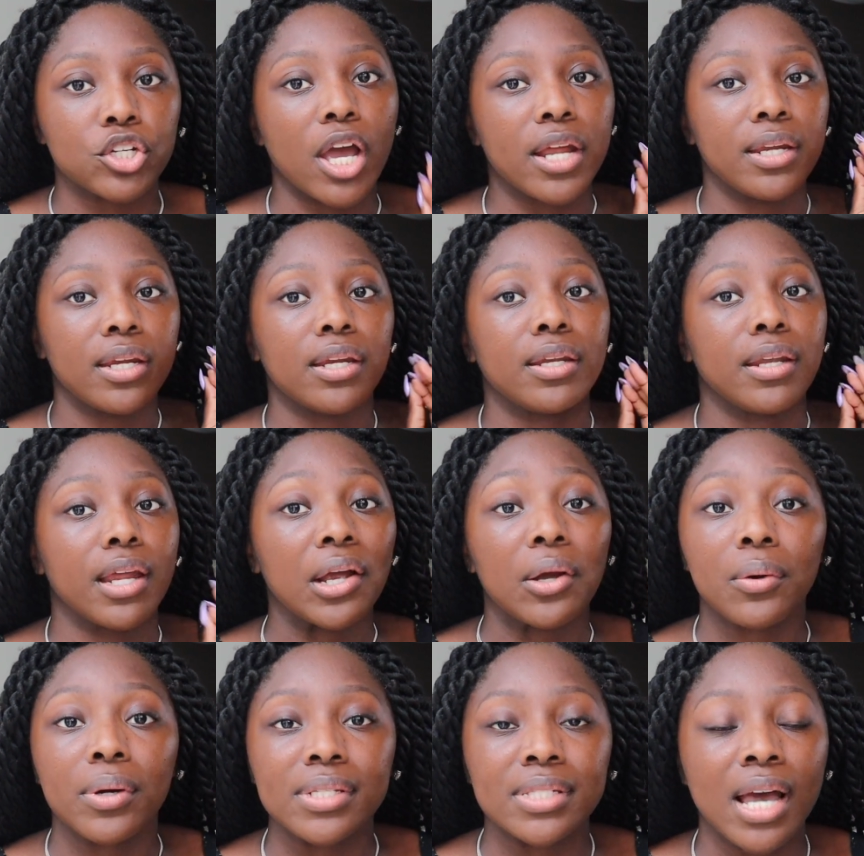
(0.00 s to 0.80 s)
I need to
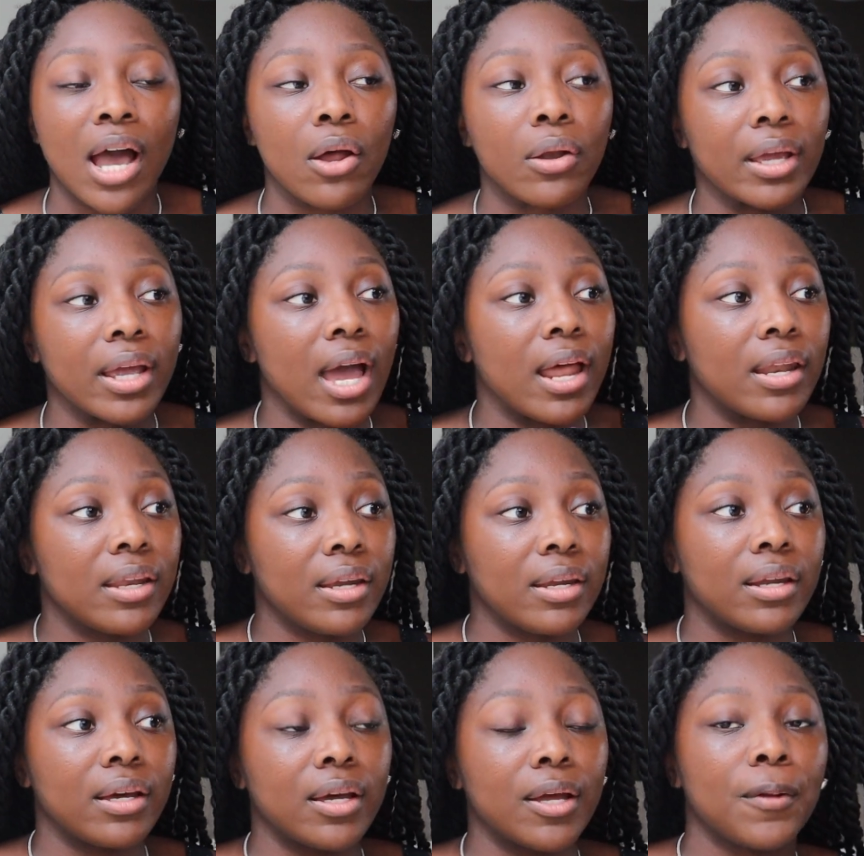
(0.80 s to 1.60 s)
narrow it down. I kind of
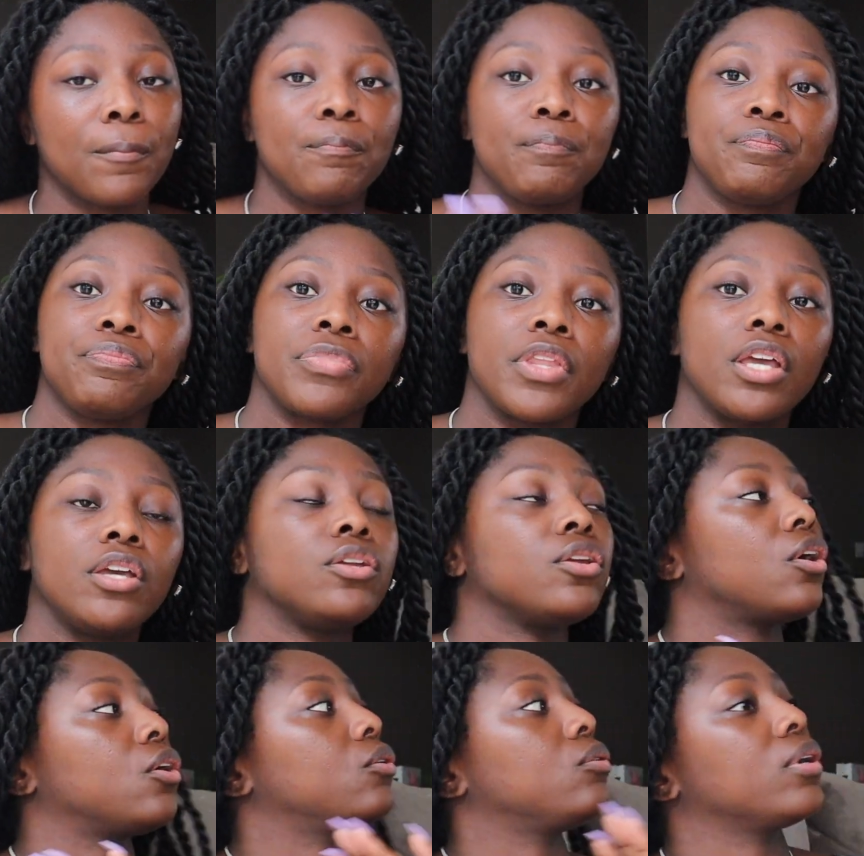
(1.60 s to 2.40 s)
need to, you
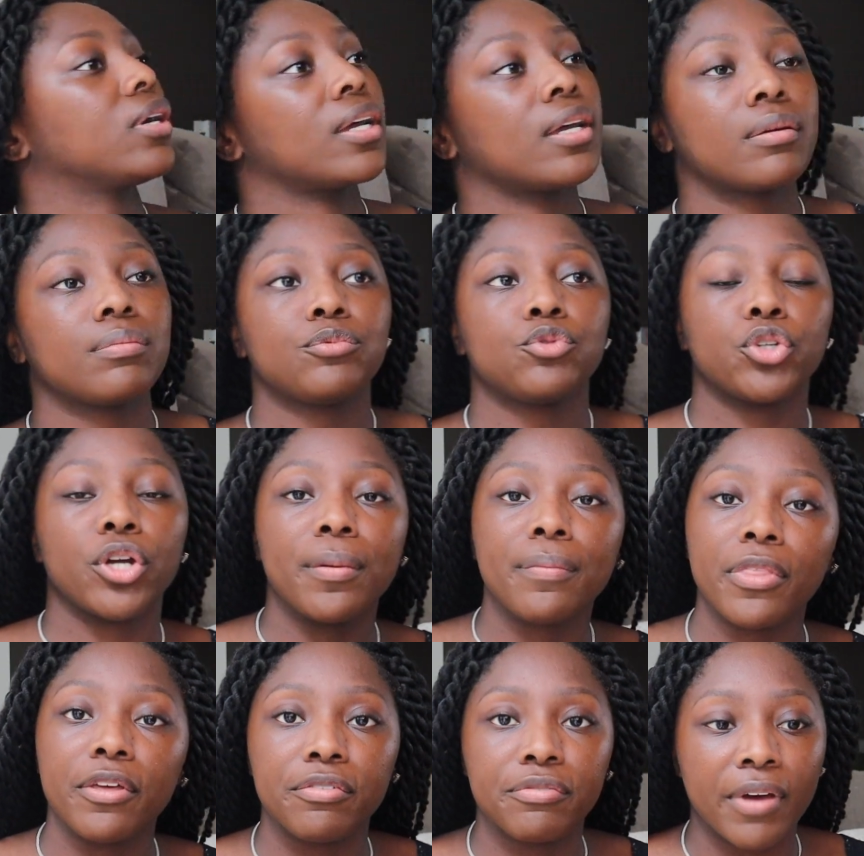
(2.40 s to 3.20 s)
know,
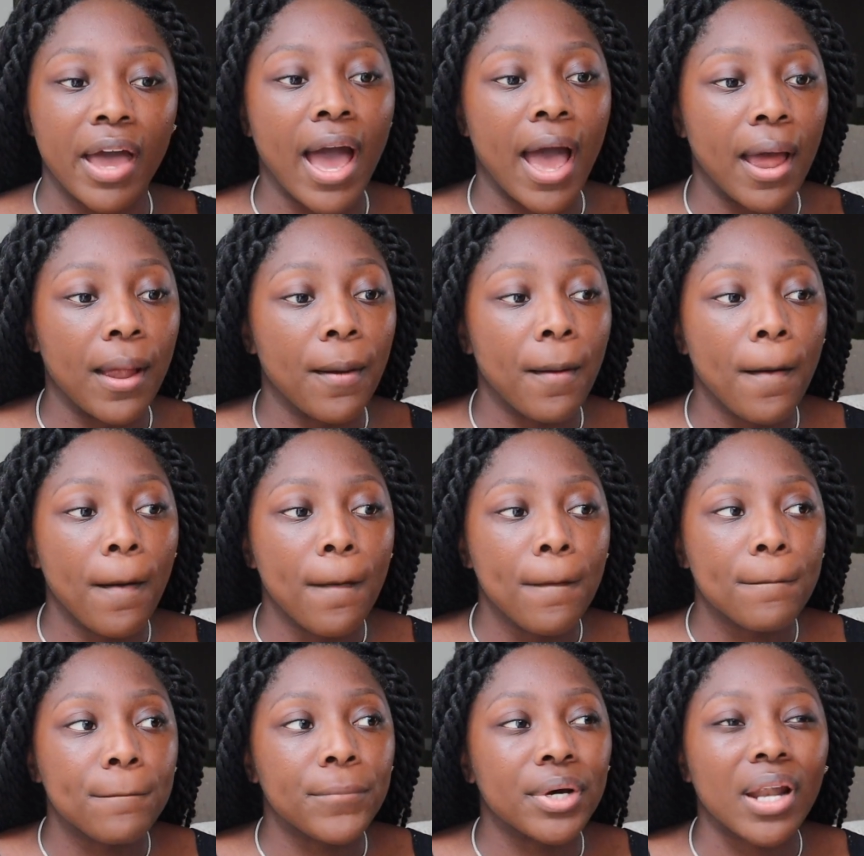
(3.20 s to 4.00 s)
trim the fat.
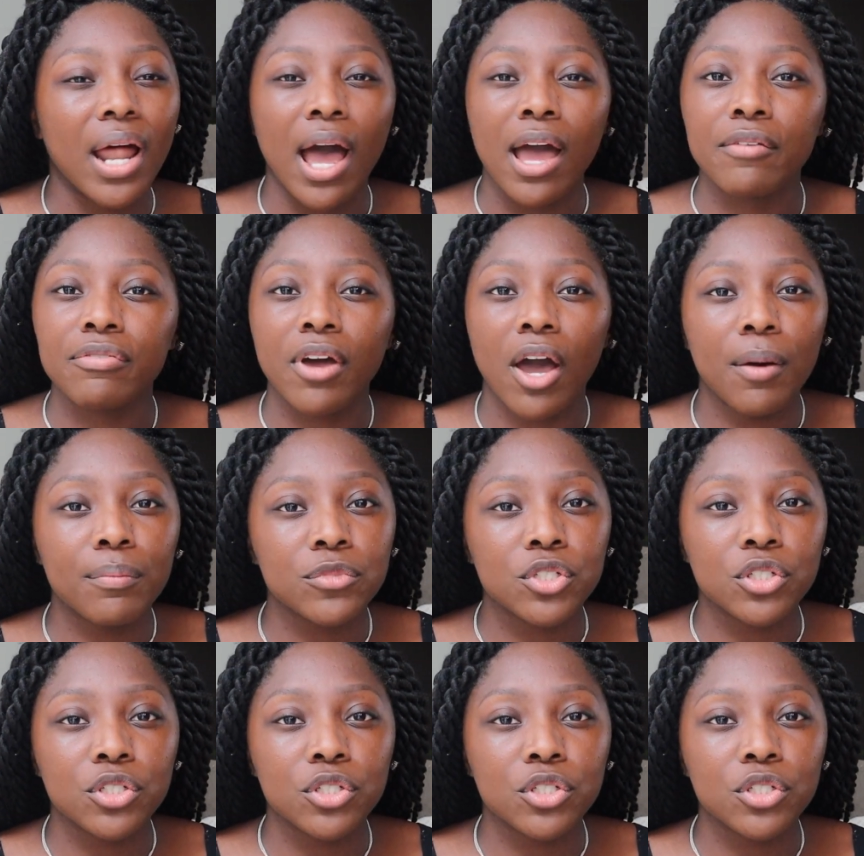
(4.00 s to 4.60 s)
But I've come